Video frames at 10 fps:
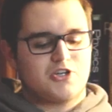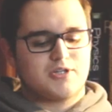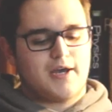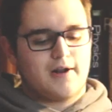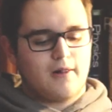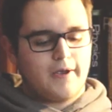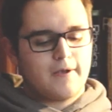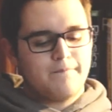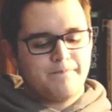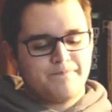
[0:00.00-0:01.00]
just kind of like
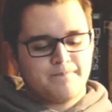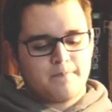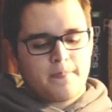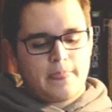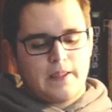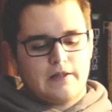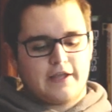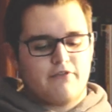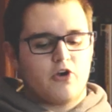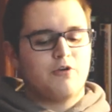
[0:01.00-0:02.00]

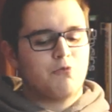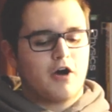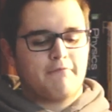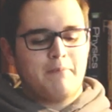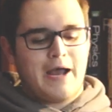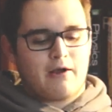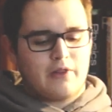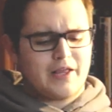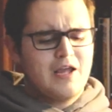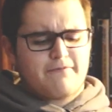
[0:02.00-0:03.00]
a very rough
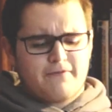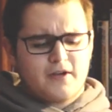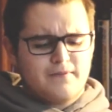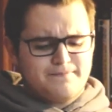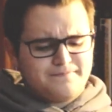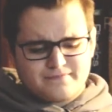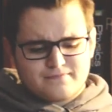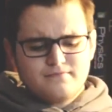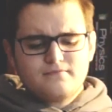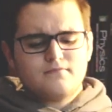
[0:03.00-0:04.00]
background. Like, friggin'
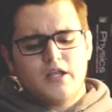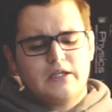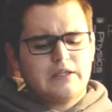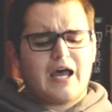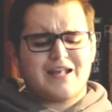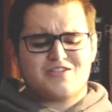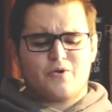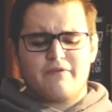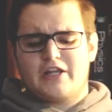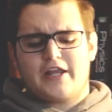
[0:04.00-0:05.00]
lines
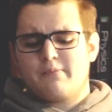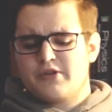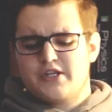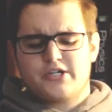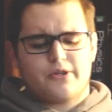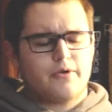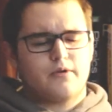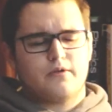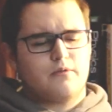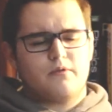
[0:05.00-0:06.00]
don't even line up with each
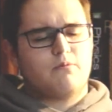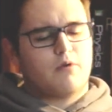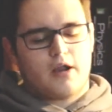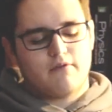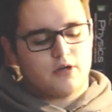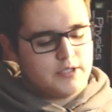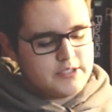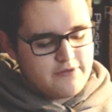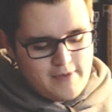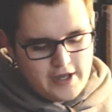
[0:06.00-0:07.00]
other. Whatever, it
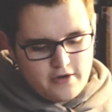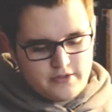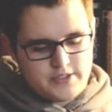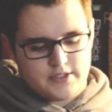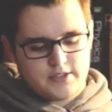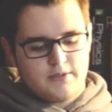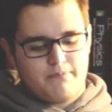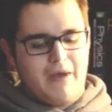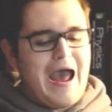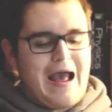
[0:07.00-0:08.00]
doesn't even matter. It was just to
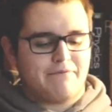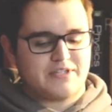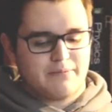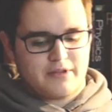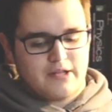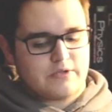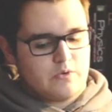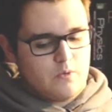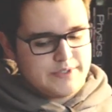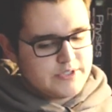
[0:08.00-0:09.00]
have something there
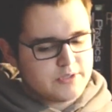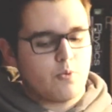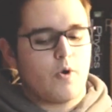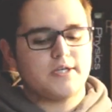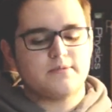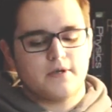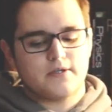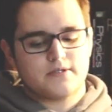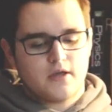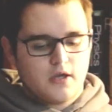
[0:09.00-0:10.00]
so it wasn't just white
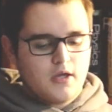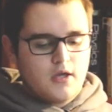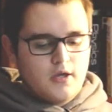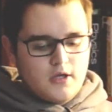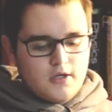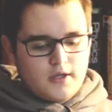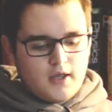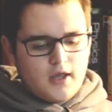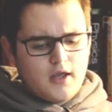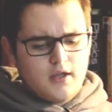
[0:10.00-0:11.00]
space.
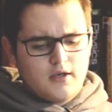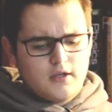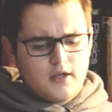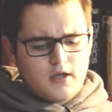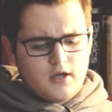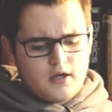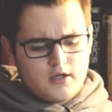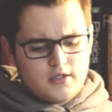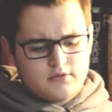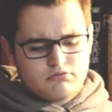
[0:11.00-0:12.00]
And,
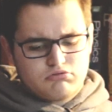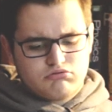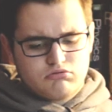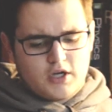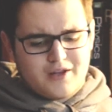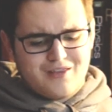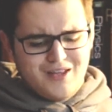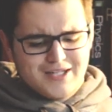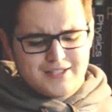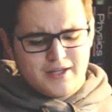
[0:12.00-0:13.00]
I think that's